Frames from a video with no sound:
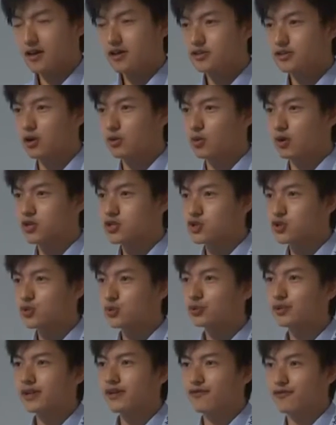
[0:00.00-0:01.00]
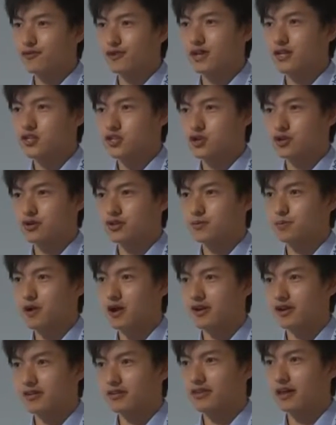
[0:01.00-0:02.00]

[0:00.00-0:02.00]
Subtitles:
So a truly free insurance product